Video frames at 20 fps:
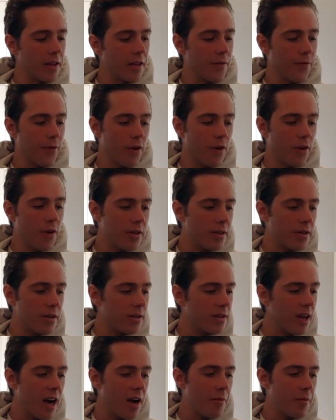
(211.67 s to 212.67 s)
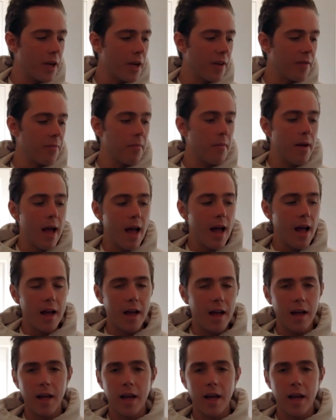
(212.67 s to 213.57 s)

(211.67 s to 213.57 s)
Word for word: the first time we met,